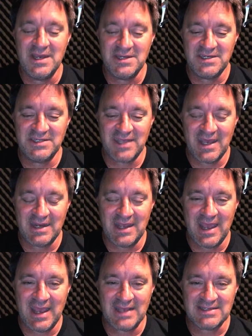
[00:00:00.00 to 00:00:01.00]
She said,
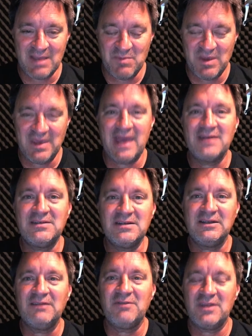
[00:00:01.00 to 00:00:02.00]
as I began to
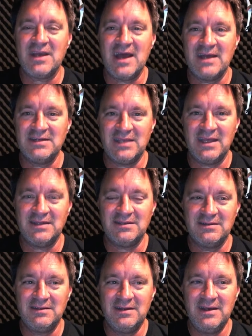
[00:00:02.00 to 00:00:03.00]
deliver the content,